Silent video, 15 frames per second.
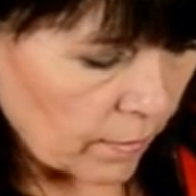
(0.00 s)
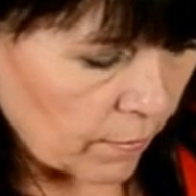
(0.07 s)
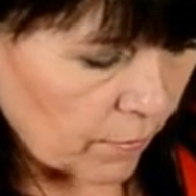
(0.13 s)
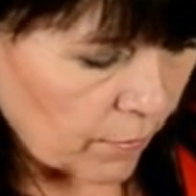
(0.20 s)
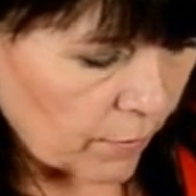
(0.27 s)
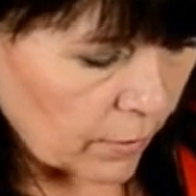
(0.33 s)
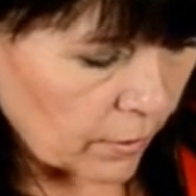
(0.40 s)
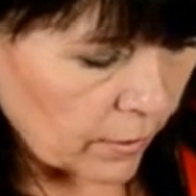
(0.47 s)

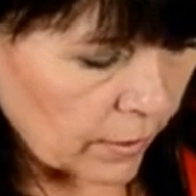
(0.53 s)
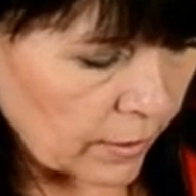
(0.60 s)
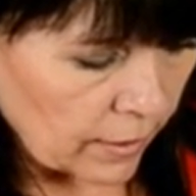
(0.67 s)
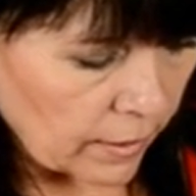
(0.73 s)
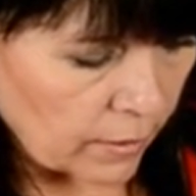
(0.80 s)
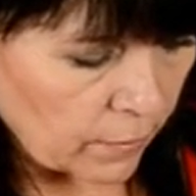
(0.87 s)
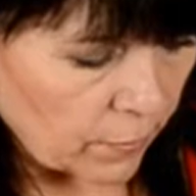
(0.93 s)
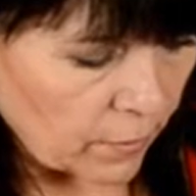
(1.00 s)
Fill it
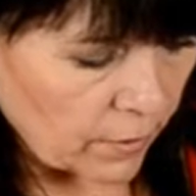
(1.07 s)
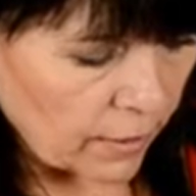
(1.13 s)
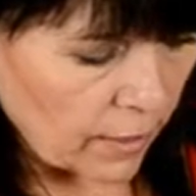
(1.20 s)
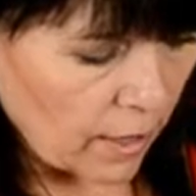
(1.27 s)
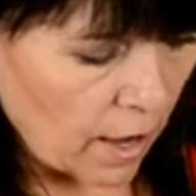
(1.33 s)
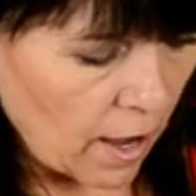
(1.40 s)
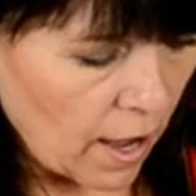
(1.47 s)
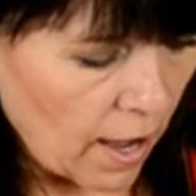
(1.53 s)
in for the
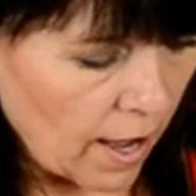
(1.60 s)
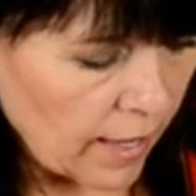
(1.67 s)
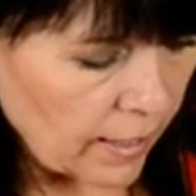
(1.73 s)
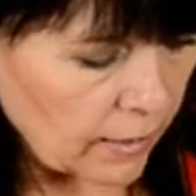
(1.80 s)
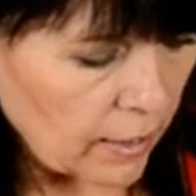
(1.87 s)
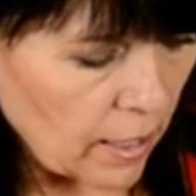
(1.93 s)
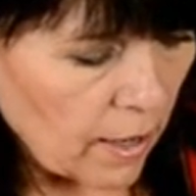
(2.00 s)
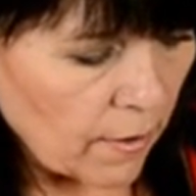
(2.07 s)
eyes,
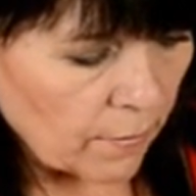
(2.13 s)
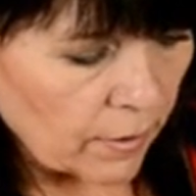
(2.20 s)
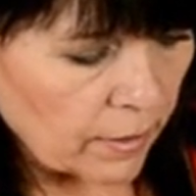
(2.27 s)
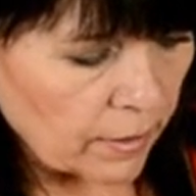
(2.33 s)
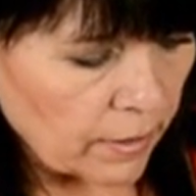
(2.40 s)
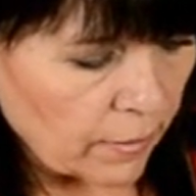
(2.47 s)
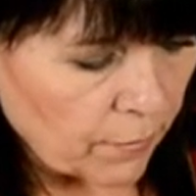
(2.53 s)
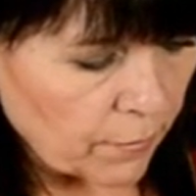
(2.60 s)
fill
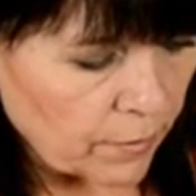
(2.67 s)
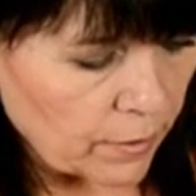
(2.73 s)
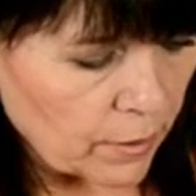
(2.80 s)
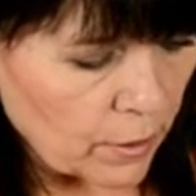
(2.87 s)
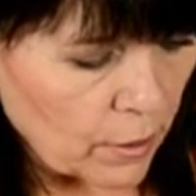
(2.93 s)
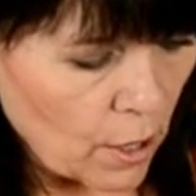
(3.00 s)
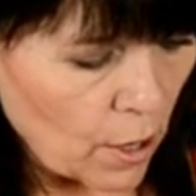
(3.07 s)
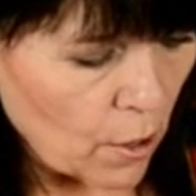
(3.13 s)
it in for the
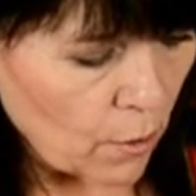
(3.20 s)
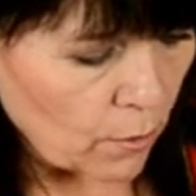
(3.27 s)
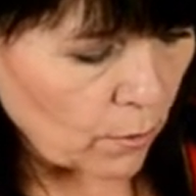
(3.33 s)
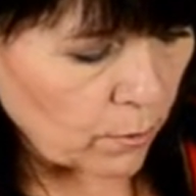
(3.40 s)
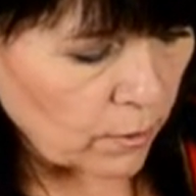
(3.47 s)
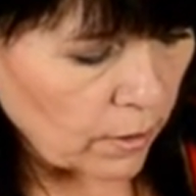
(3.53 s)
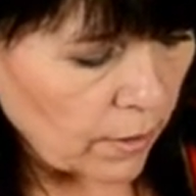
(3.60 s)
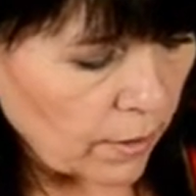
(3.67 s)

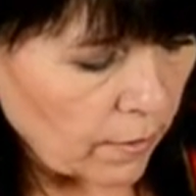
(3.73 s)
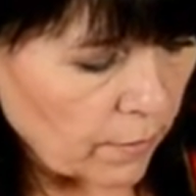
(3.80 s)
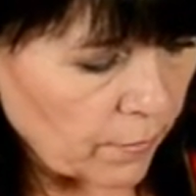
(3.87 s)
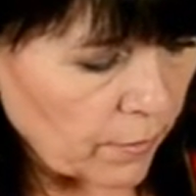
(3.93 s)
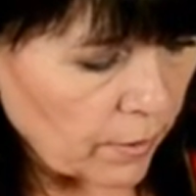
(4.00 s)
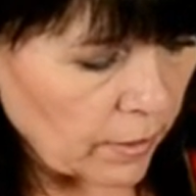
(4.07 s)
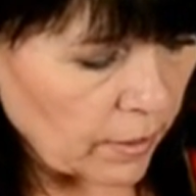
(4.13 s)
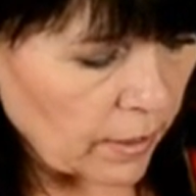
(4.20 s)
nose,
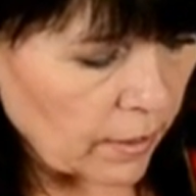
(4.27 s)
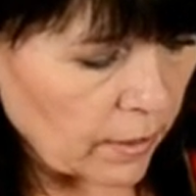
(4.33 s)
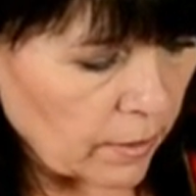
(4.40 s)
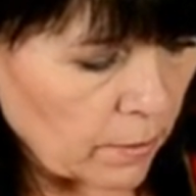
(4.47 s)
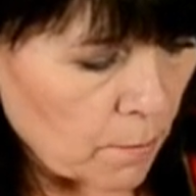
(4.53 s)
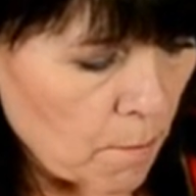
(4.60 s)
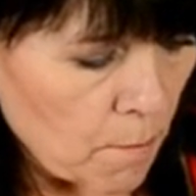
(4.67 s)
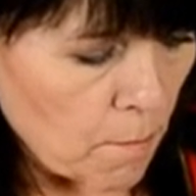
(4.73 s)
fill it in
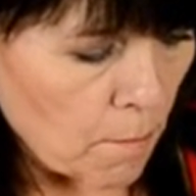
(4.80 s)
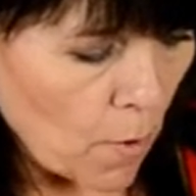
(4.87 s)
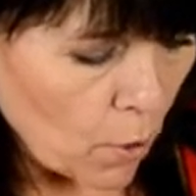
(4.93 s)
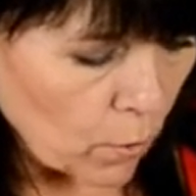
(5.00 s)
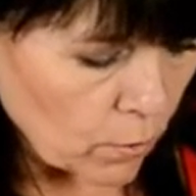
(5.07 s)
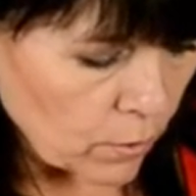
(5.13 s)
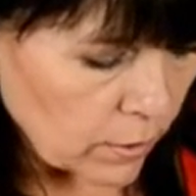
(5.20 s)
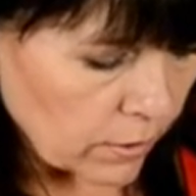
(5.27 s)

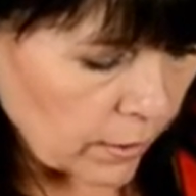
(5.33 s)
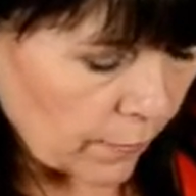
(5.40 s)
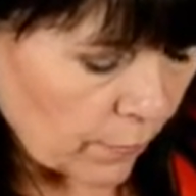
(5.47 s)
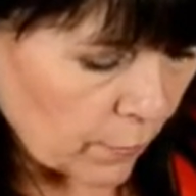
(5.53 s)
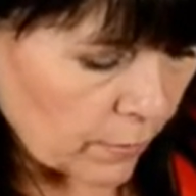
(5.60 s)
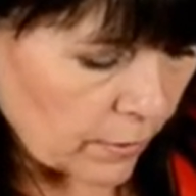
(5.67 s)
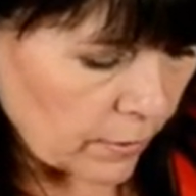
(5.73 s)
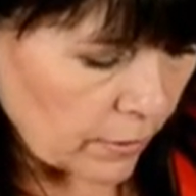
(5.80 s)
mostly
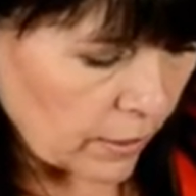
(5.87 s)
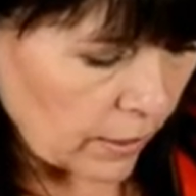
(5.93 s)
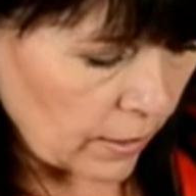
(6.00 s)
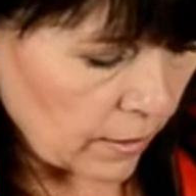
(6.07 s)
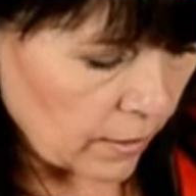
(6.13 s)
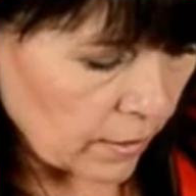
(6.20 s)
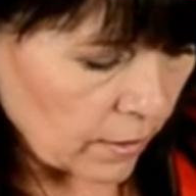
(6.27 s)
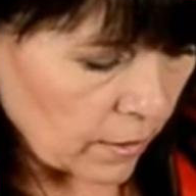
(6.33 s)
for the teeth.